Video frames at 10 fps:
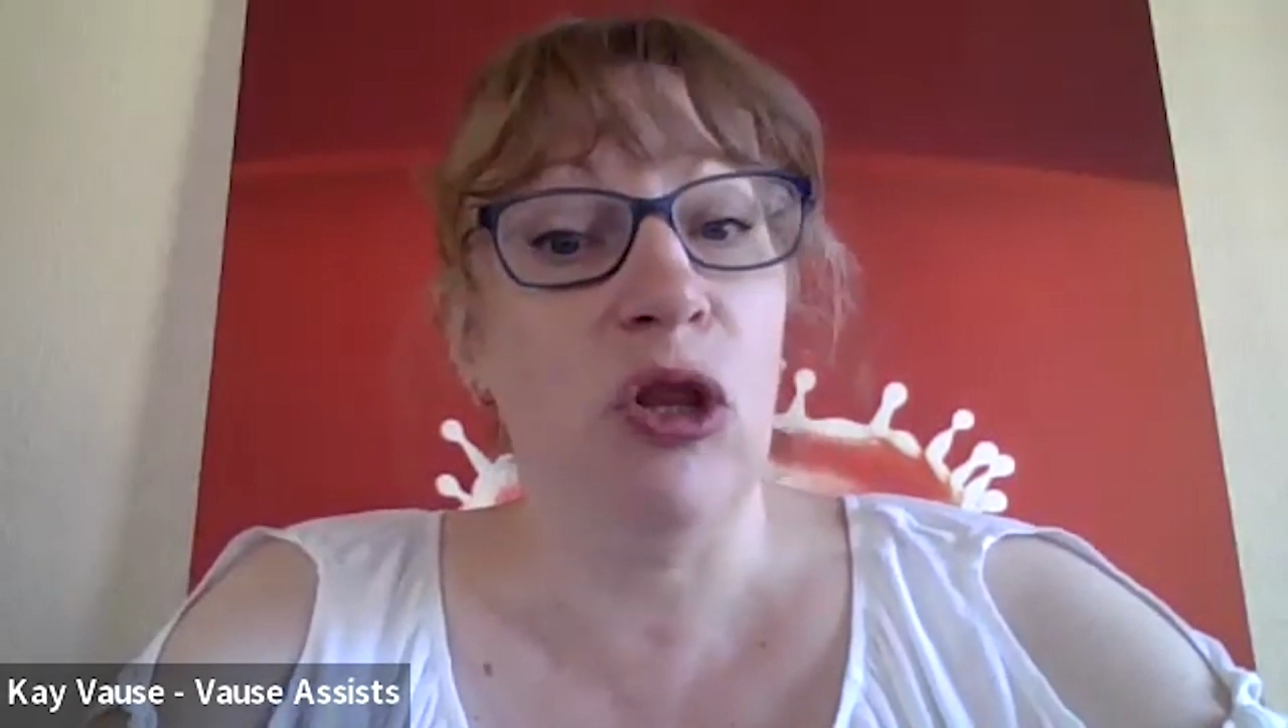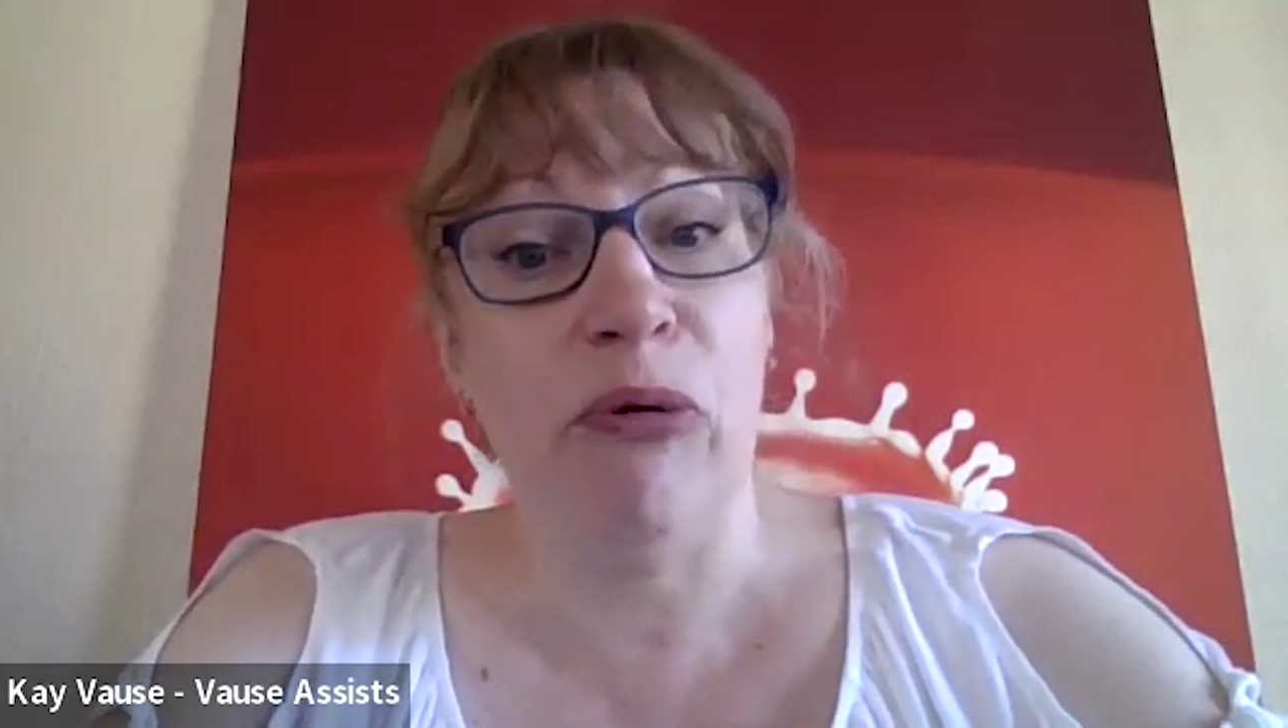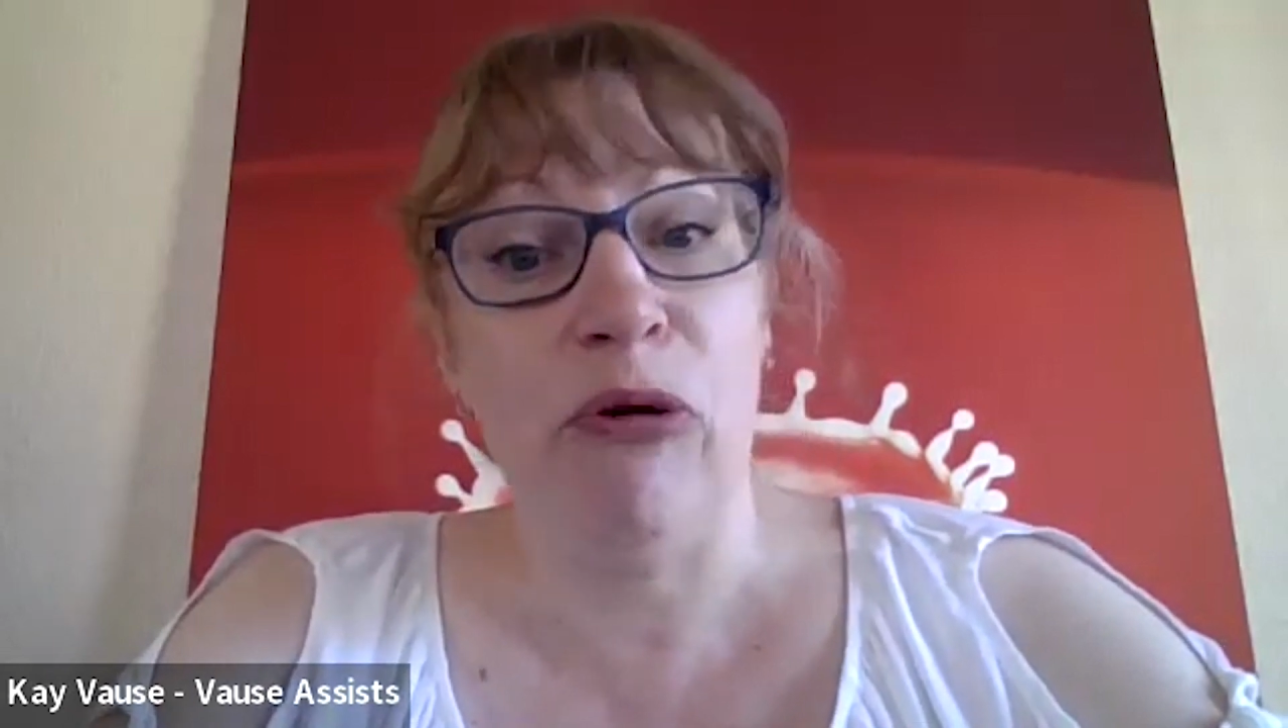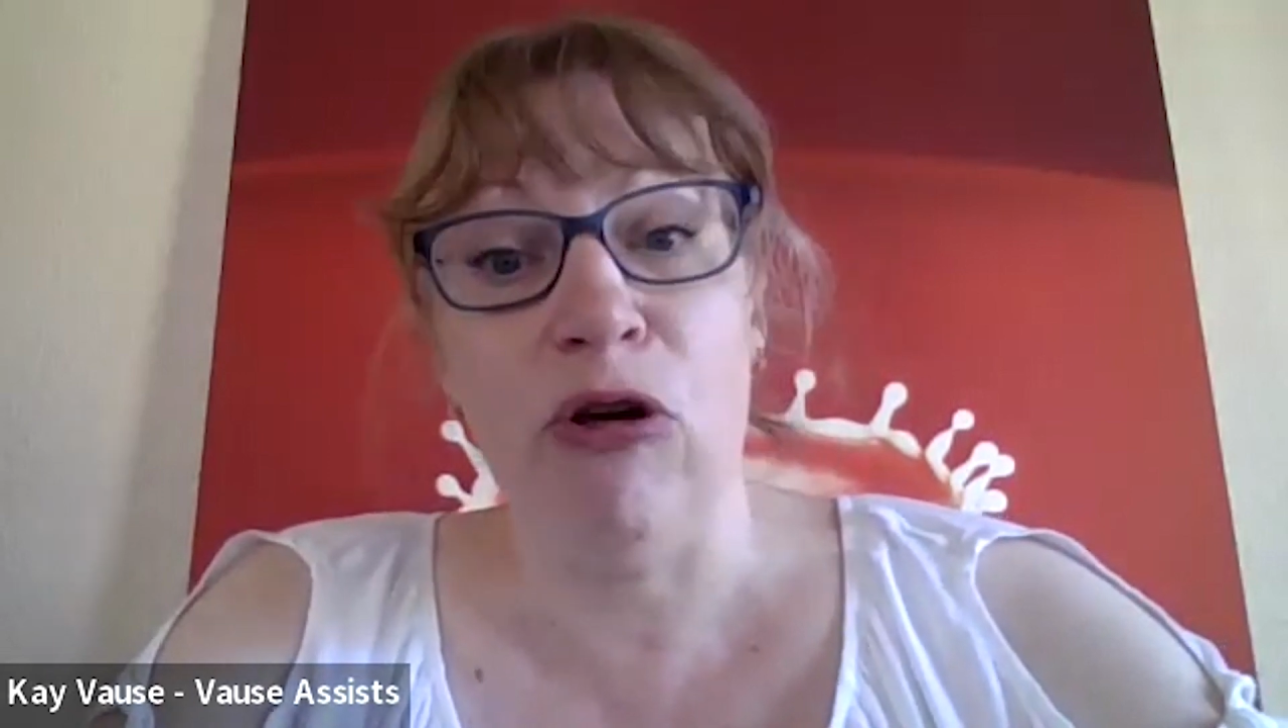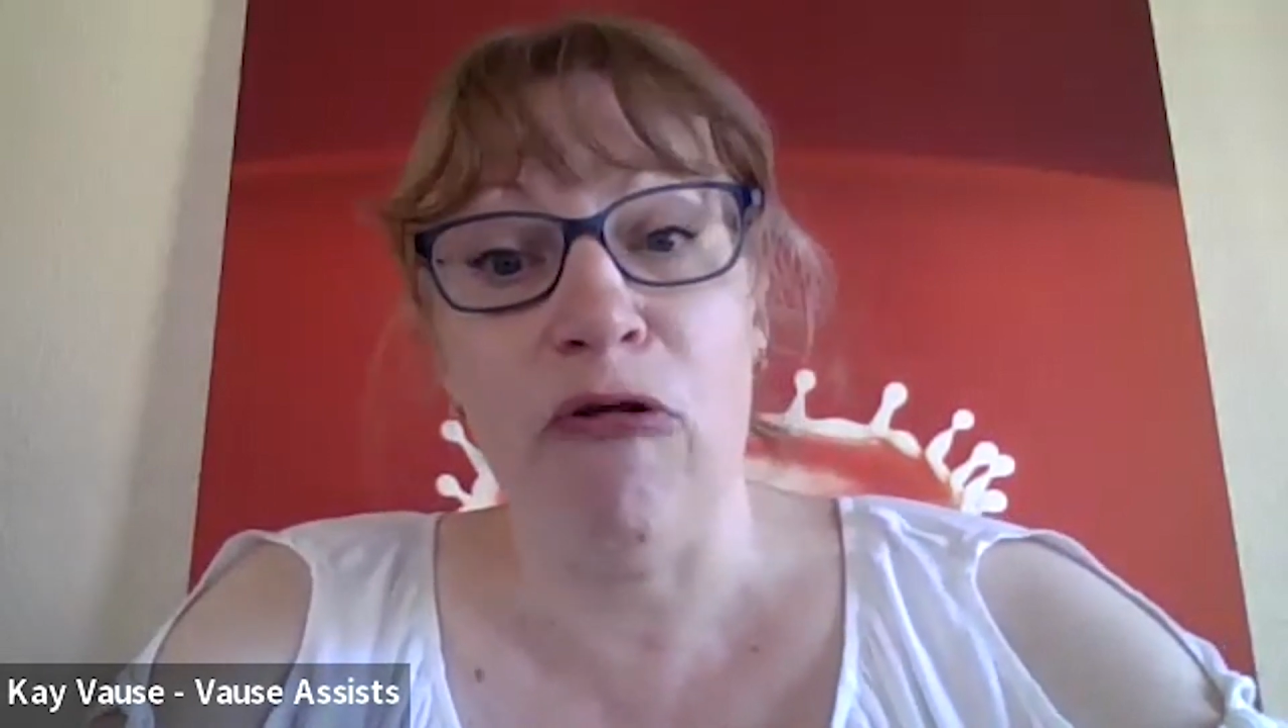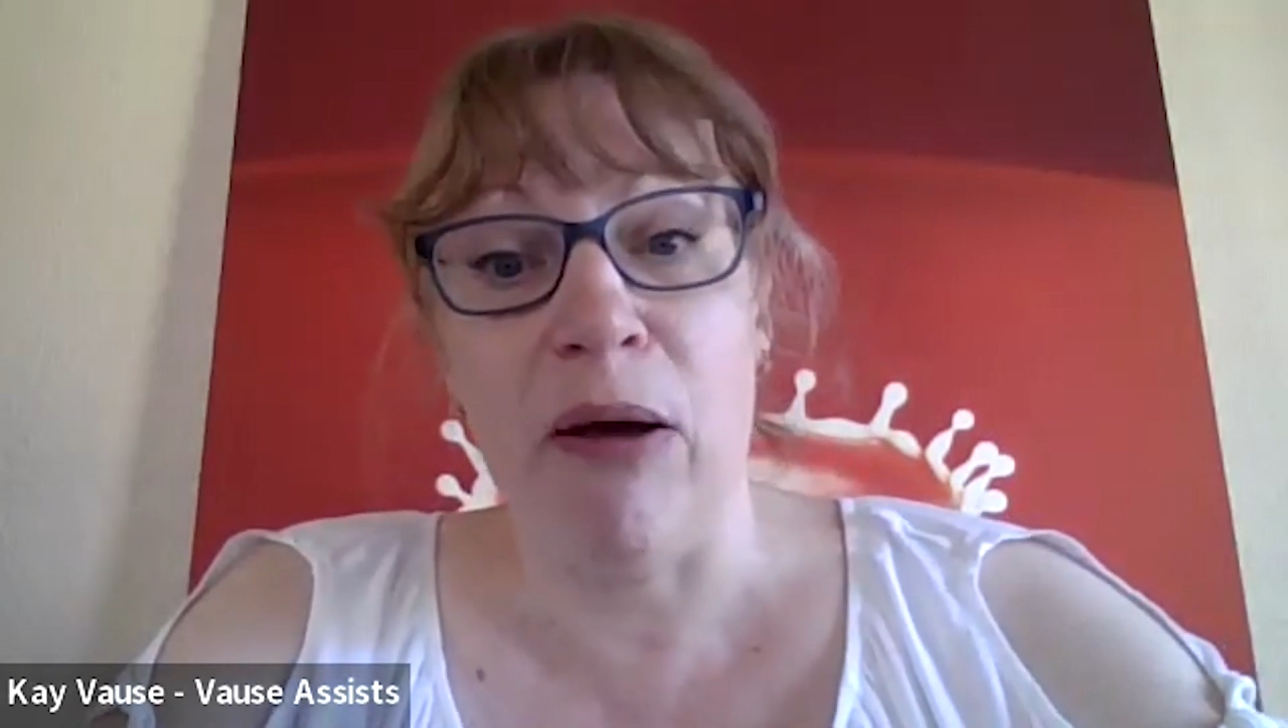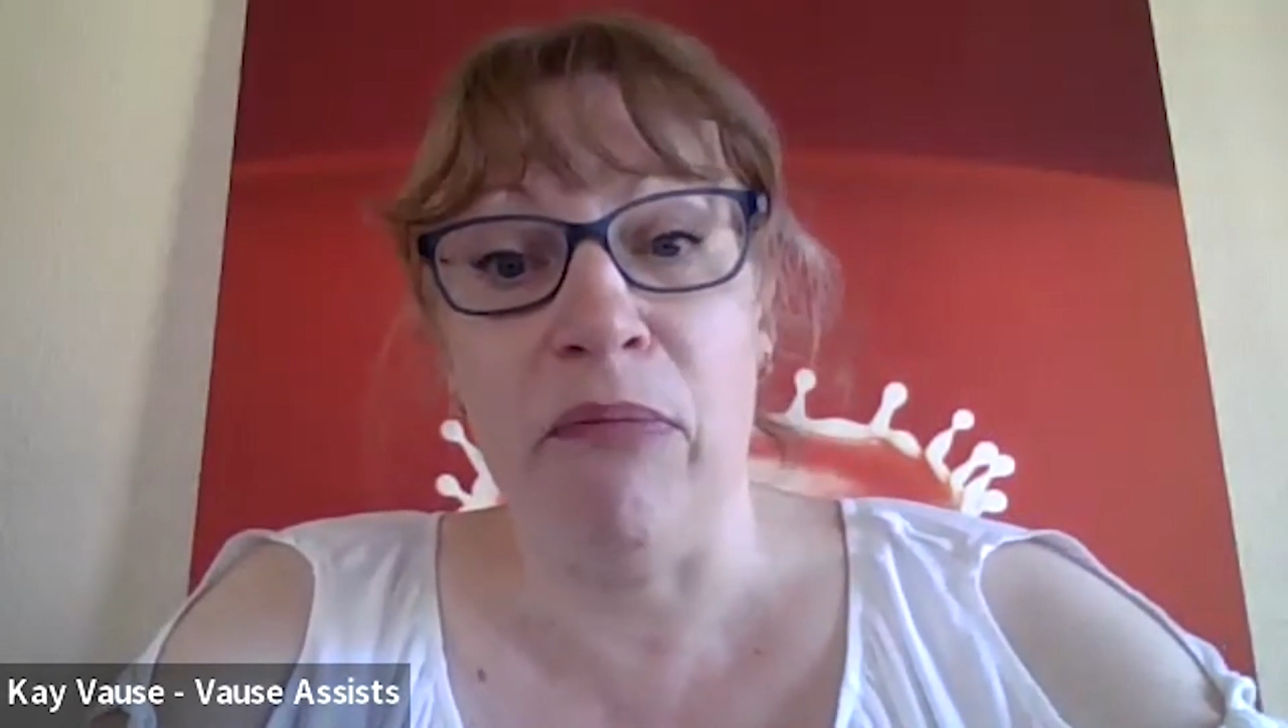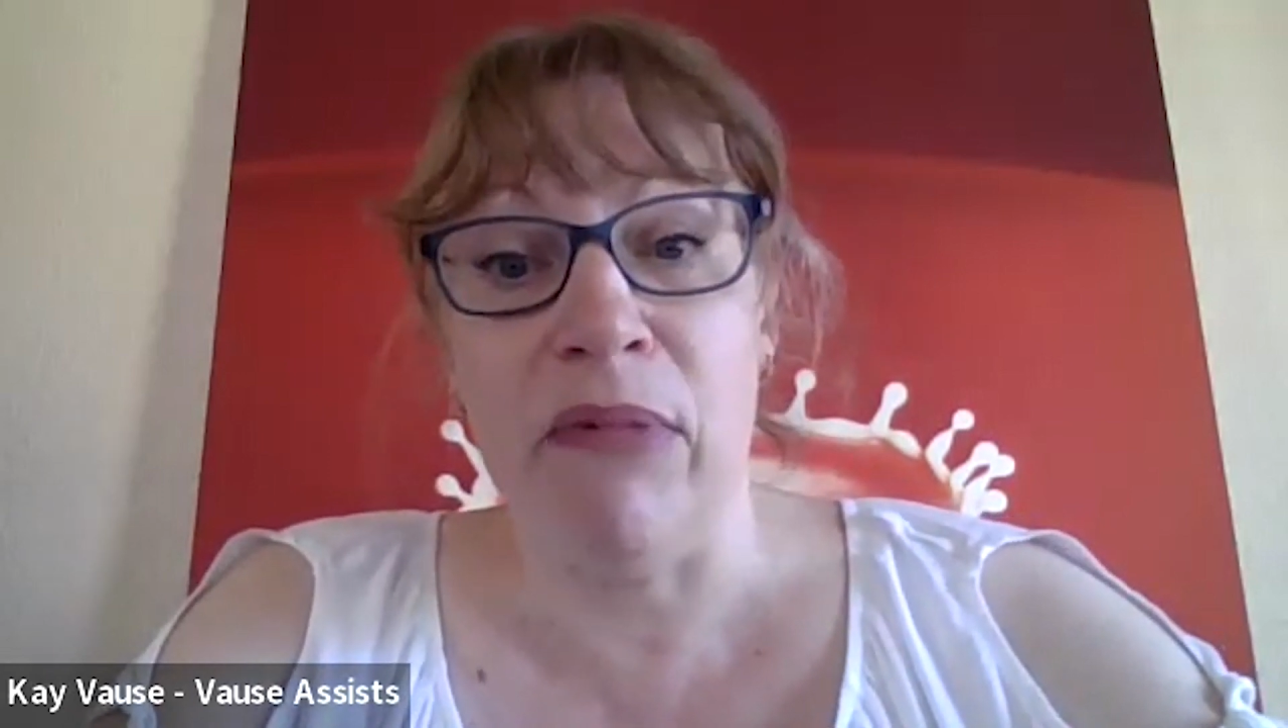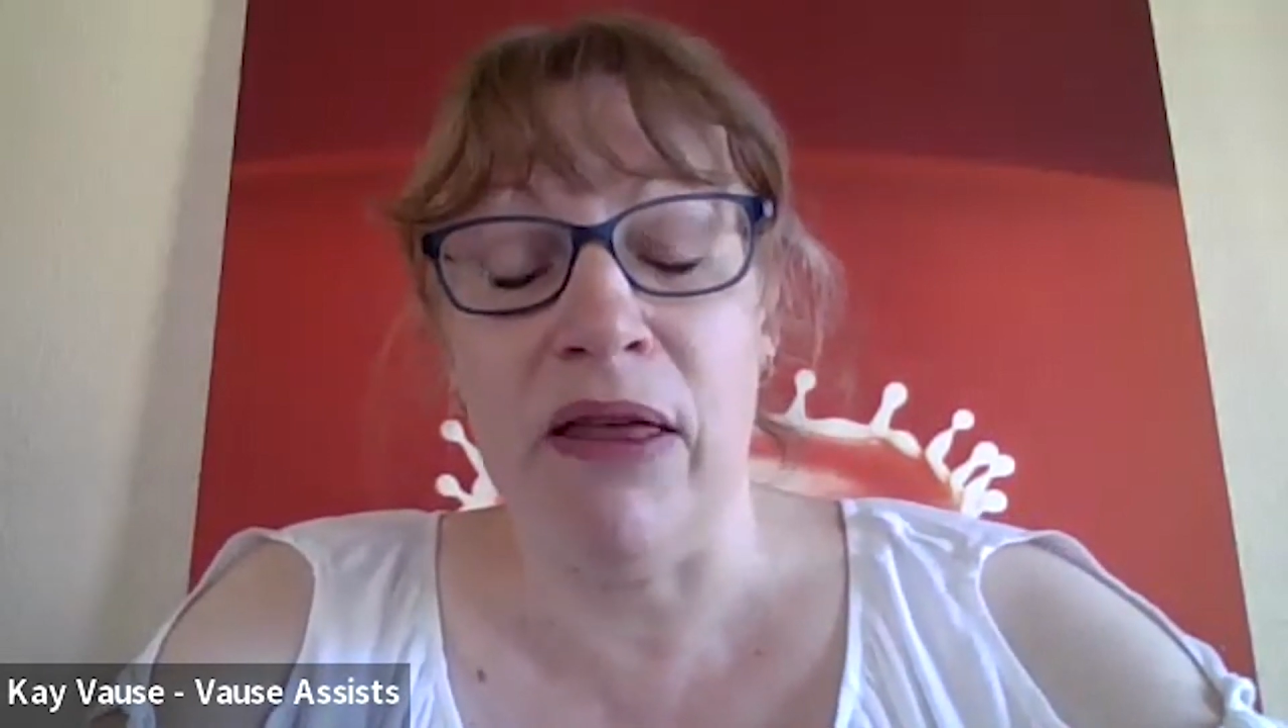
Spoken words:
the program